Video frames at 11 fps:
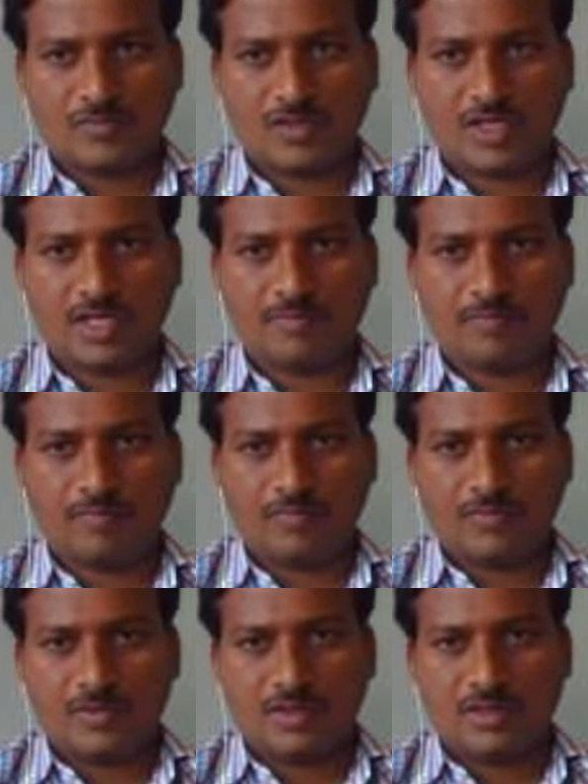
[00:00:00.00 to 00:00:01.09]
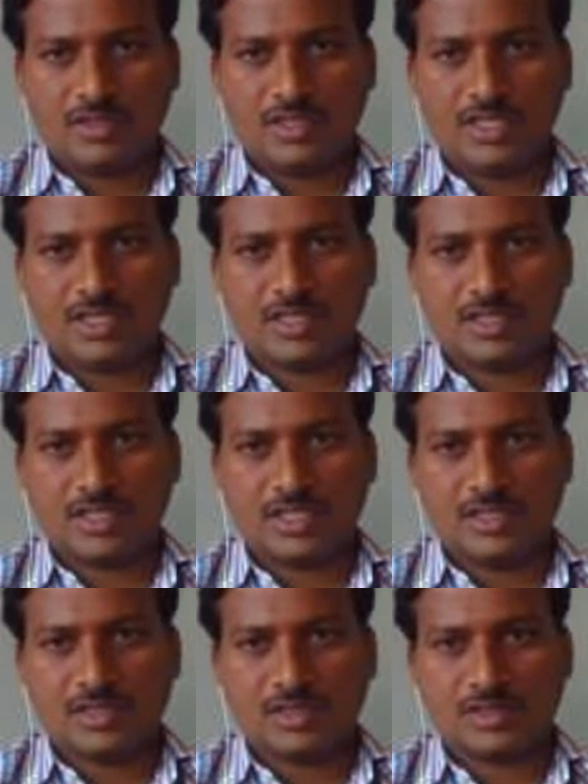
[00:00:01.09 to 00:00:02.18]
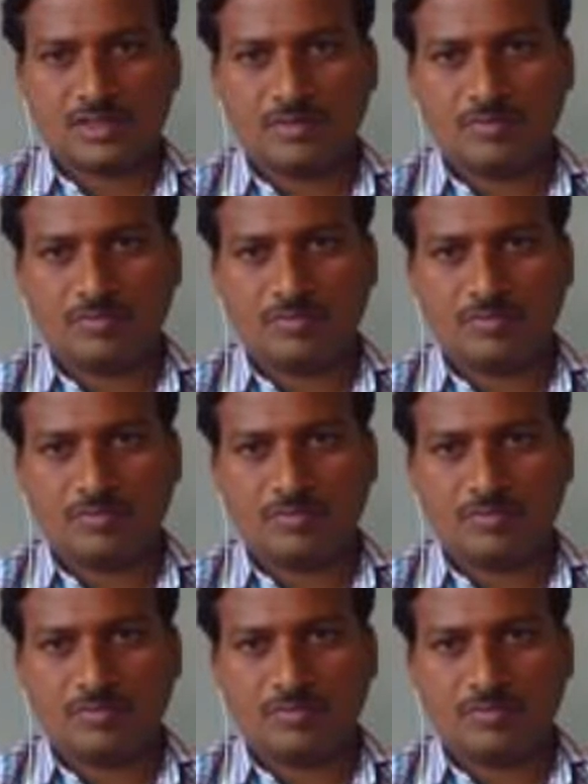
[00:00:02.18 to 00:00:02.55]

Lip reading: Okay, it tells